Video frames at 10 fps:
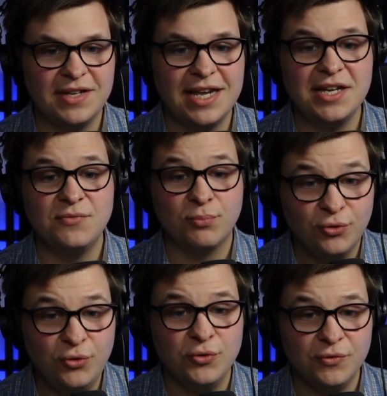and it
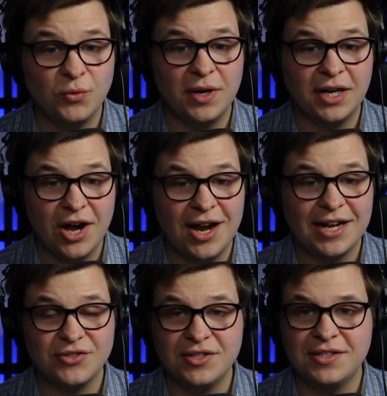proves what God
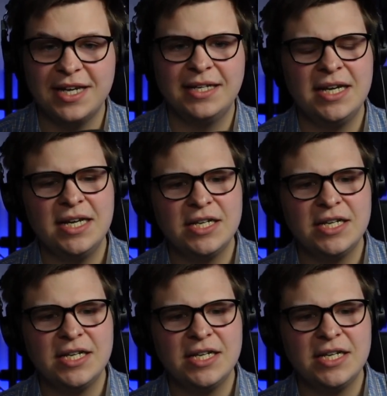actually said.